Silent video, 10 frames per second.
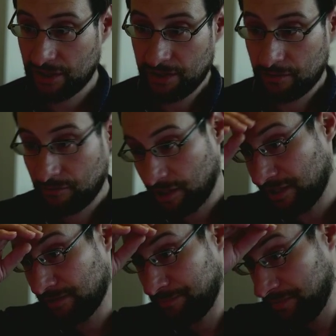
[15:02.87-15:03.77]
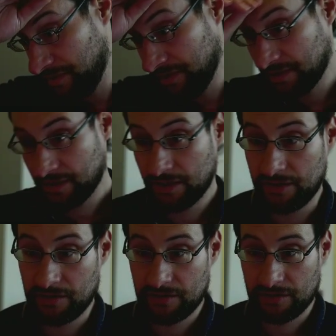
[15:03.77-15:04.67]
I know Alpine
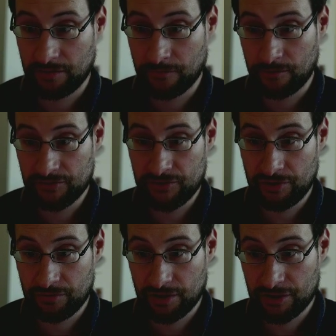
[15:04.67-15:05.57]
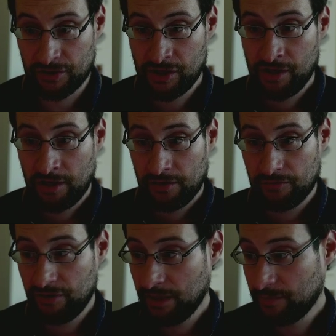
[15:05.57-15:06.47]
and of course Gentoo Arch,
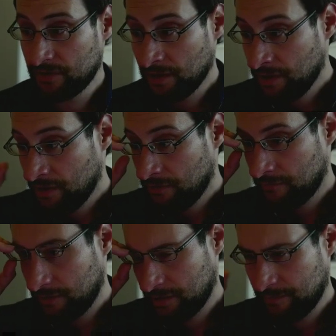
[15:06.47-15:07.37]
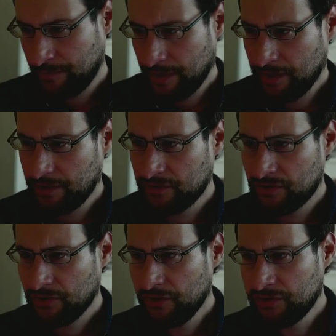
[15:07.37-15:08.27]
you name it. and
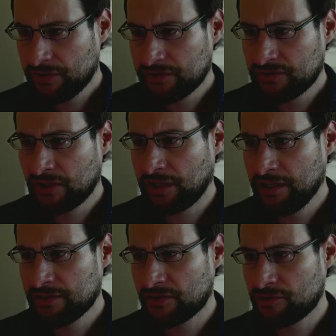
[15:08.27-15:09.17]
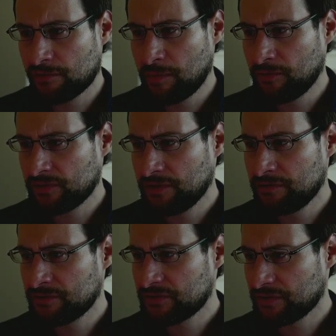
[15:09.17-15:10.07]
Intel's Clear, so general purpose
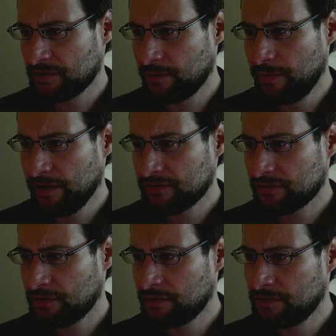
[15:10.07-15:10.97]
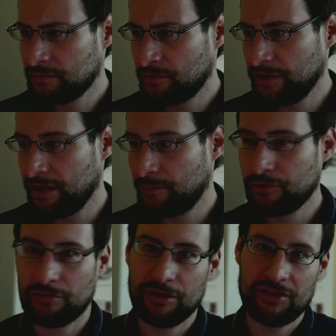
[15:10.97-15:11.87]
Linux based on
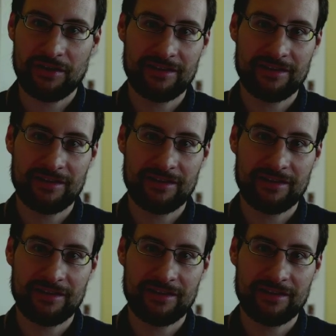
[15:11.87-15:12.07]
monolithic.